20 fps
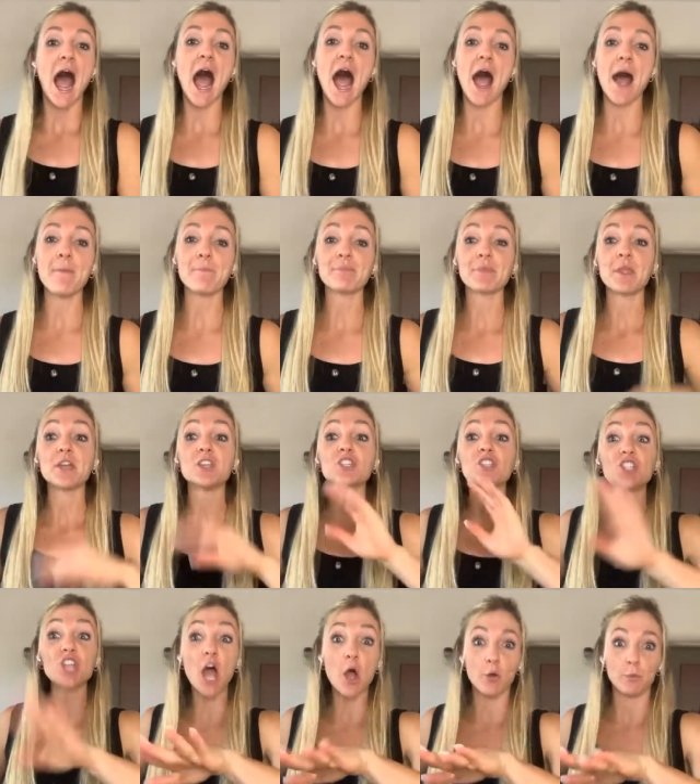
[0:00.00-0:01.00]
Um,
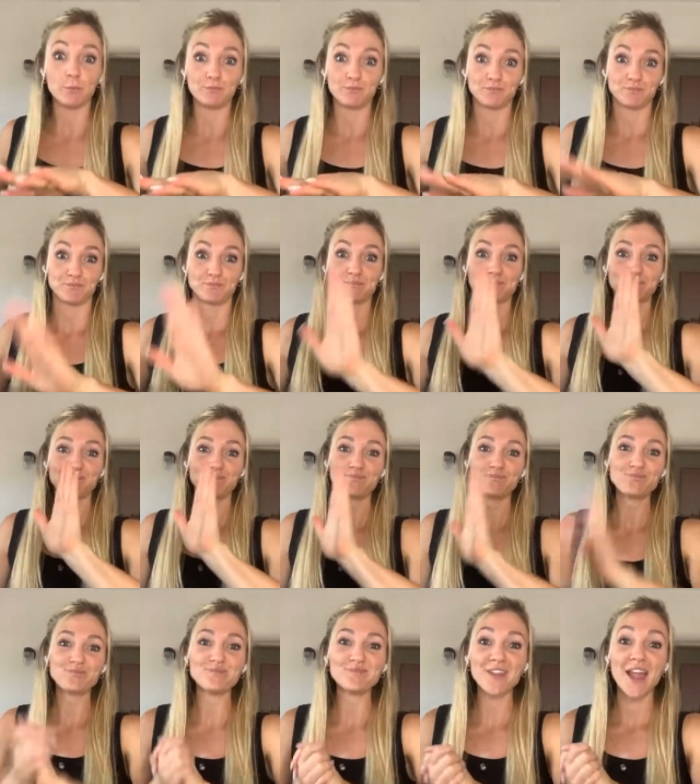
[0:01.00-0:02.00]
so
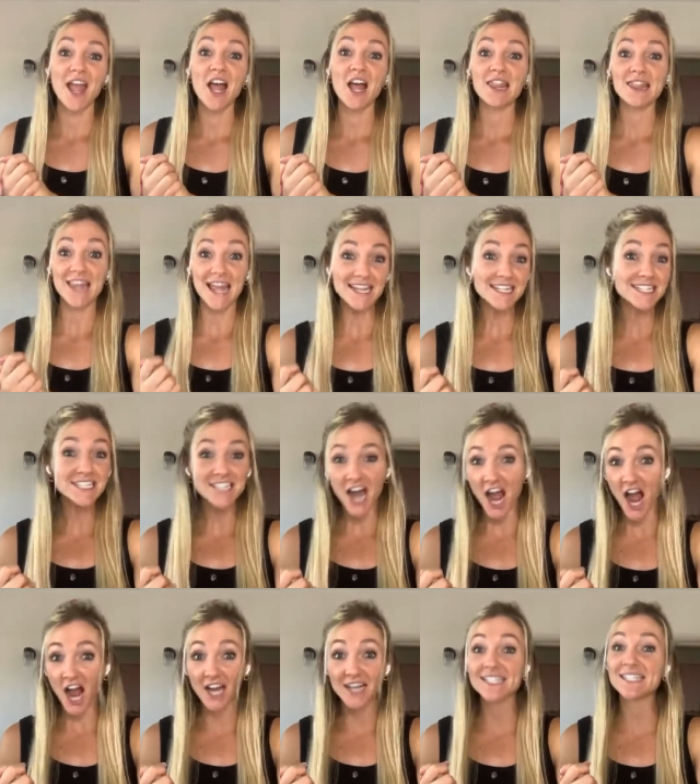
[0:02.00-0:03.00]
let's
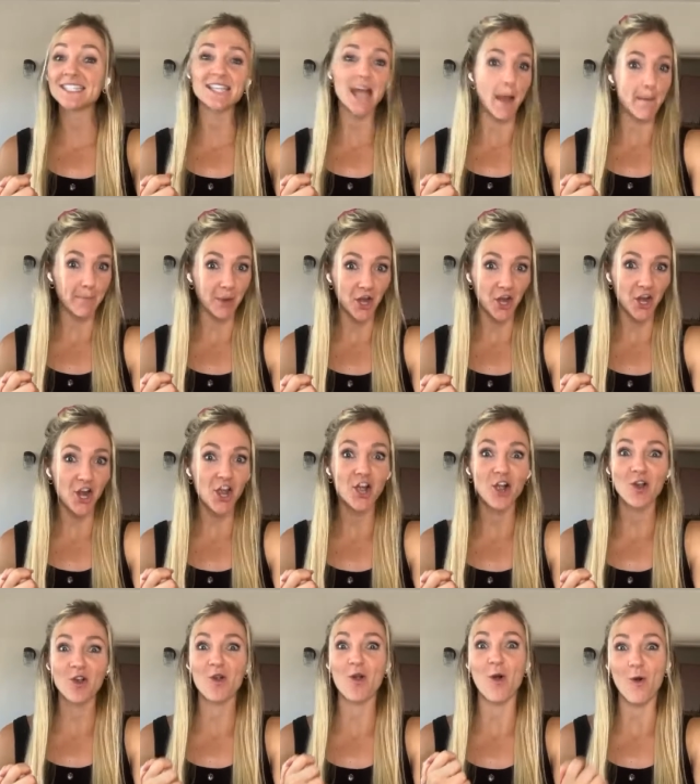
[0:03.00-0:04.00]
talk
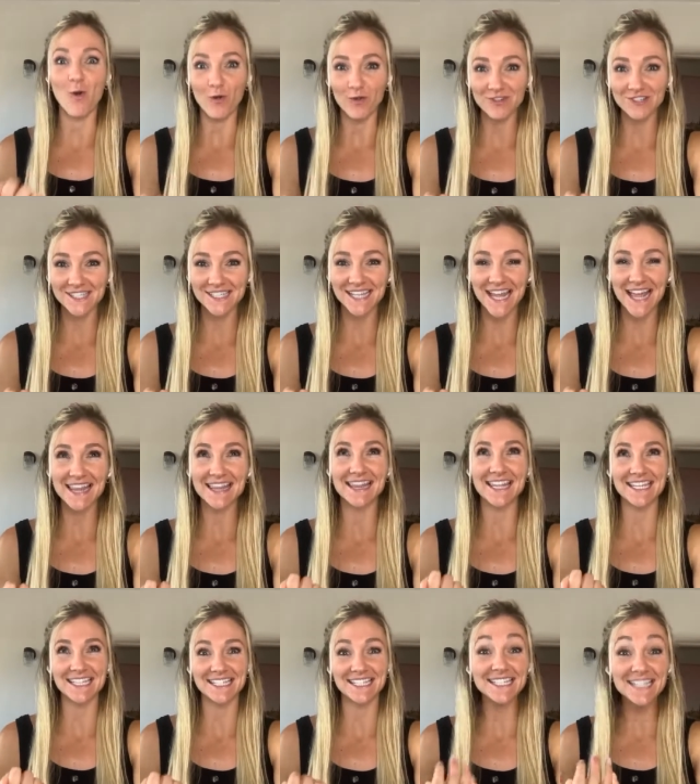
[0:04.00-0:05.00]
summer goals.
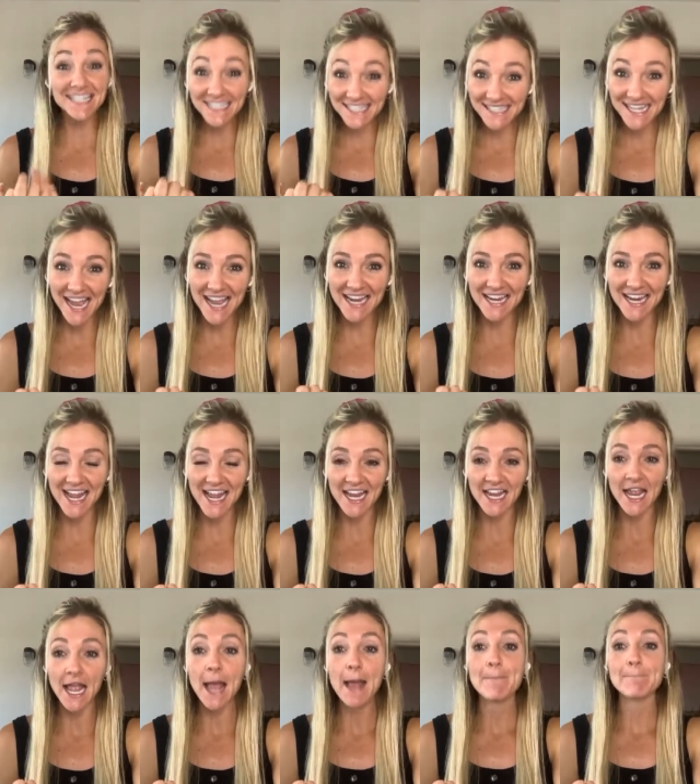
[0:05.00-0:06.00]
This is
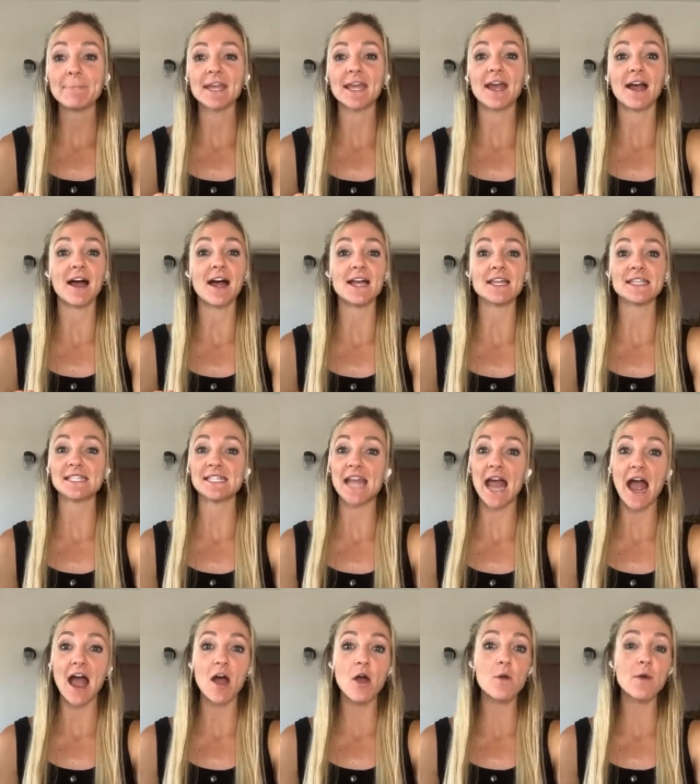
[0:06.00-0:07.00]
exciting because
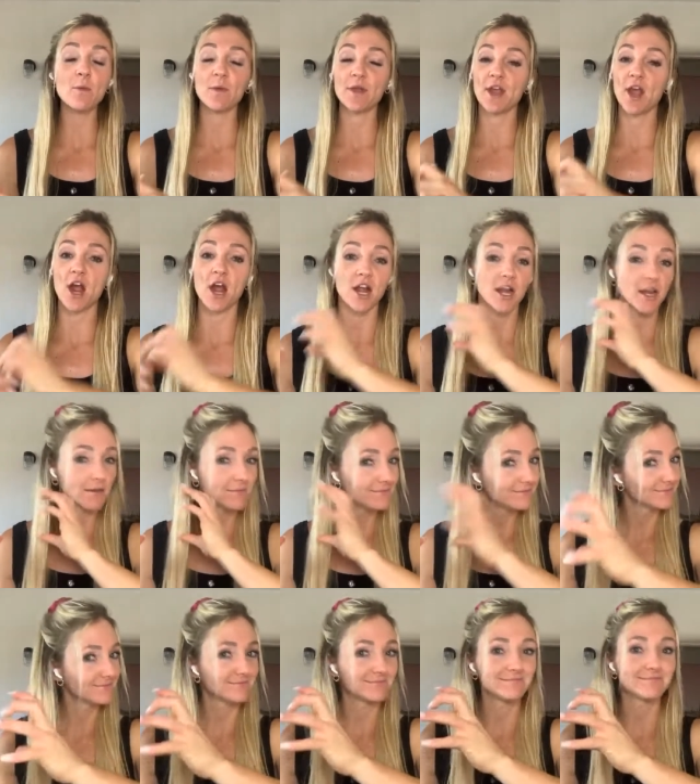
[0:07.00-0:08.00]
now we are